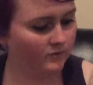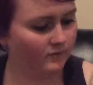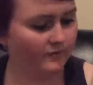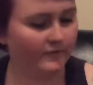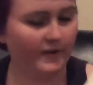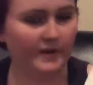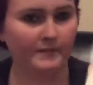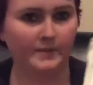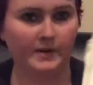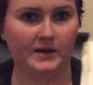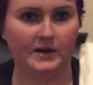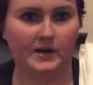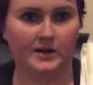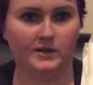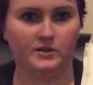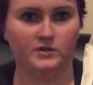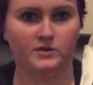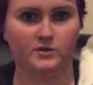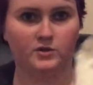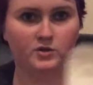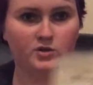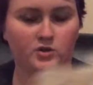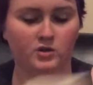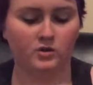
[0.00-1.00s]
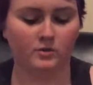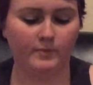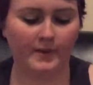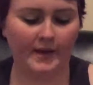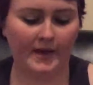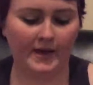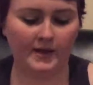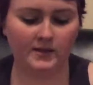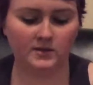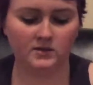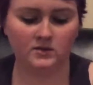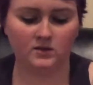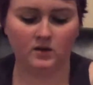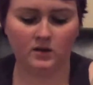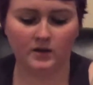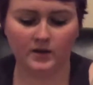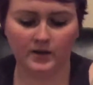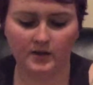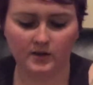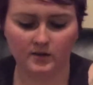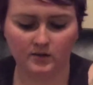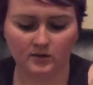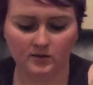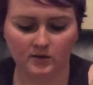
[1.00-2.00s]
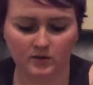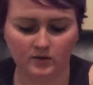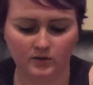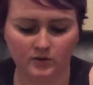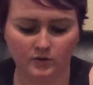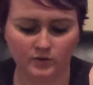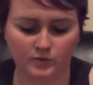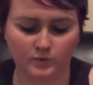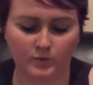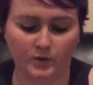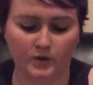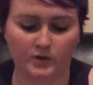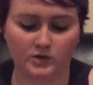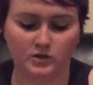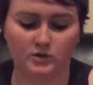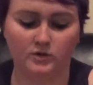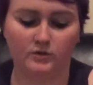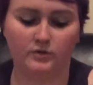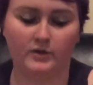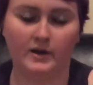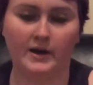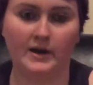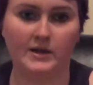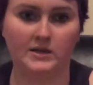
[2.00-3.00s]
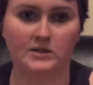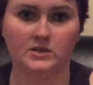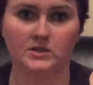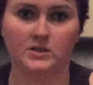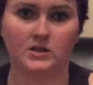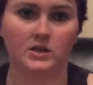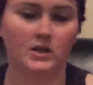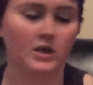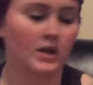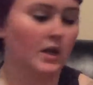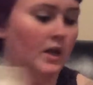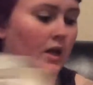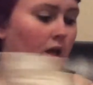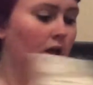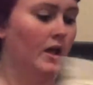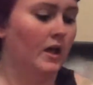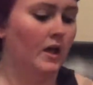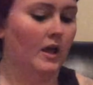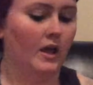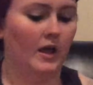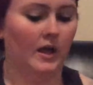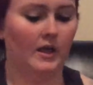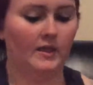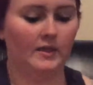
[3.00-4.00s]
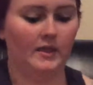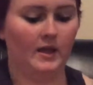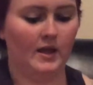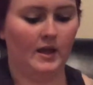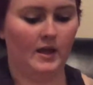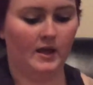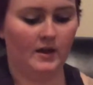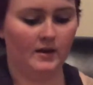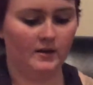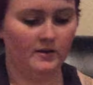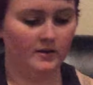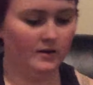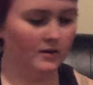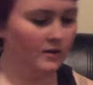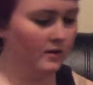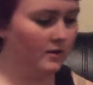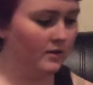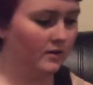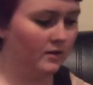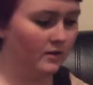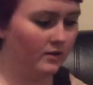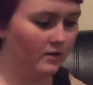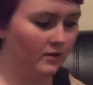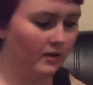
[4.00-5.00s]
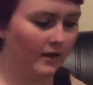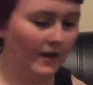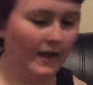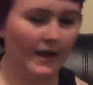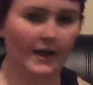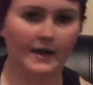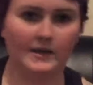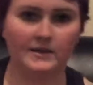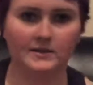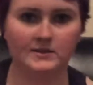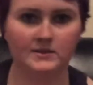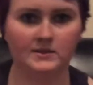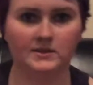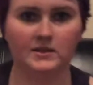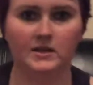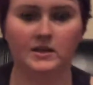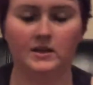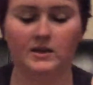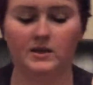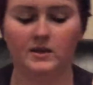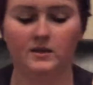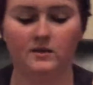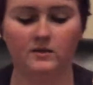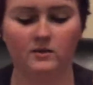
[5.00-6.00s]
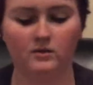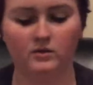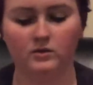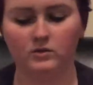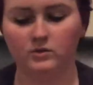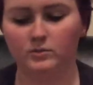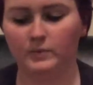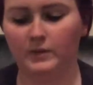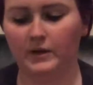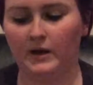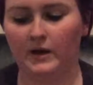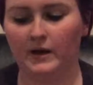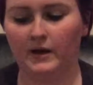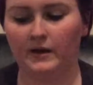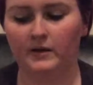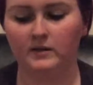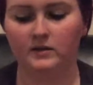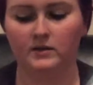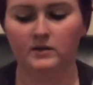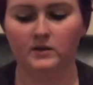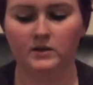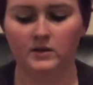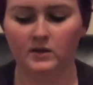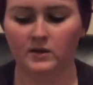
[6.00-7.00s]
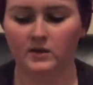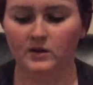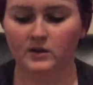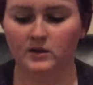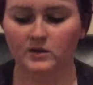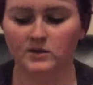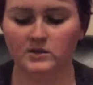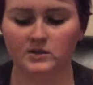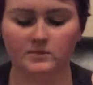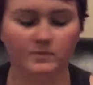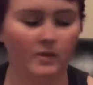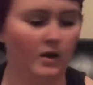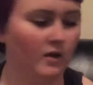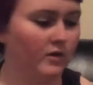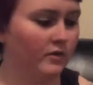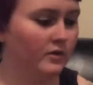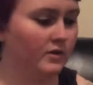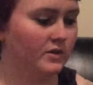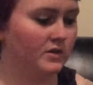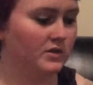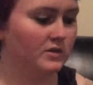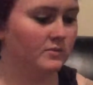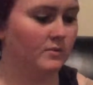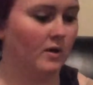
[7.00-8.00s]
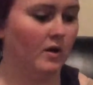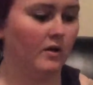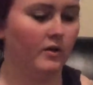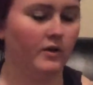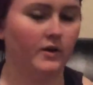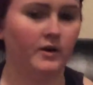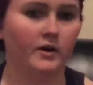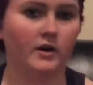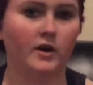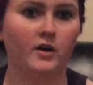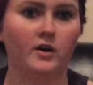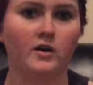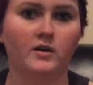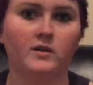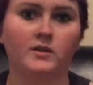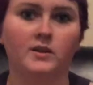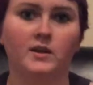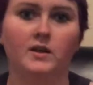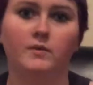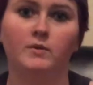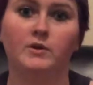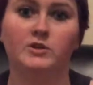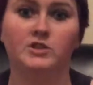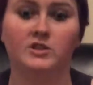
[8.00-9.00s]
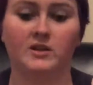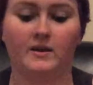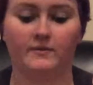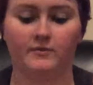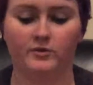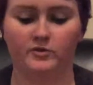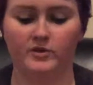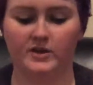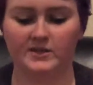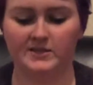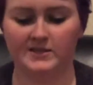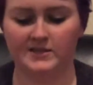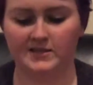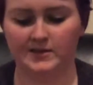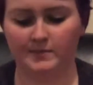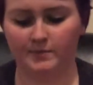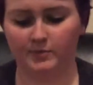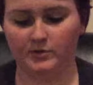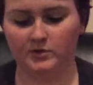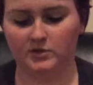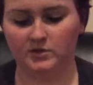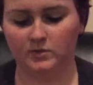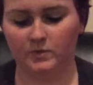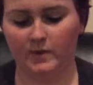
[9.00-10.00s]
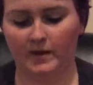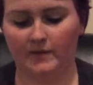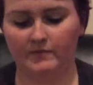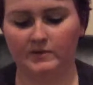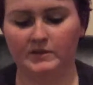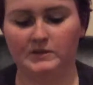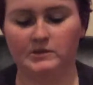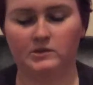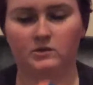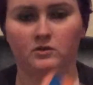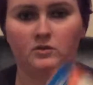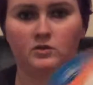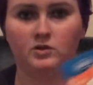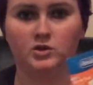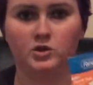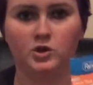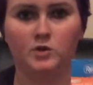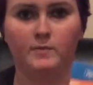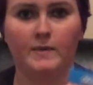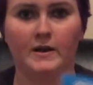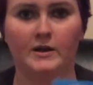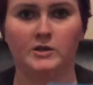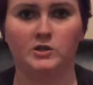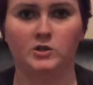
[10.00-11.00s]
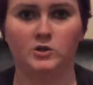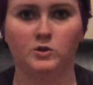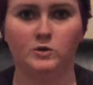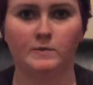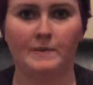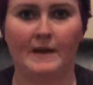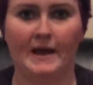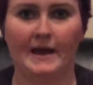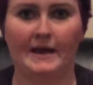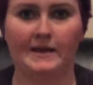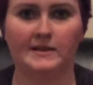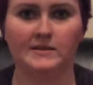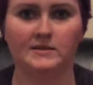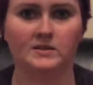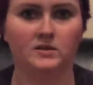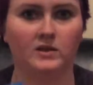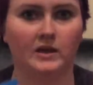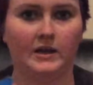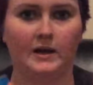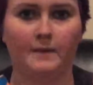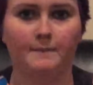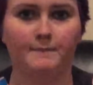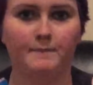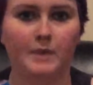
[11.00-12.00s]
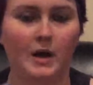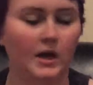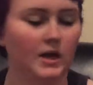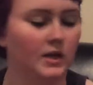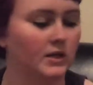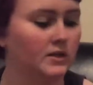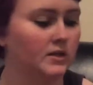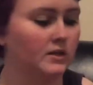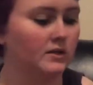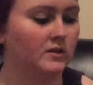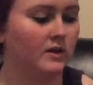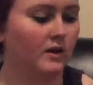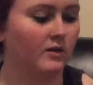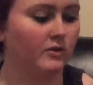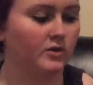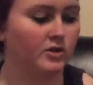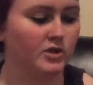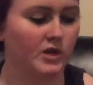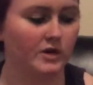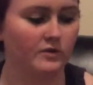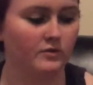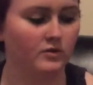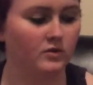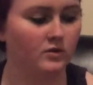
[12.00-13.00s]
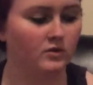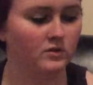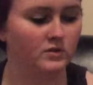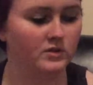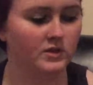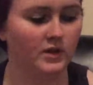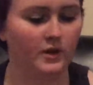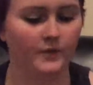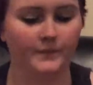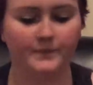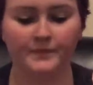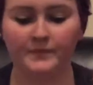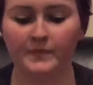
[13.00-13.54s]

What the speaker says: 5x9 surgical pads on it. Those worked great. And then as he healed, we got smaller and smaller. Currently, we just have to dress his nipples, so we have these little 2x2 pads. They're like a buck at the Dollar General, so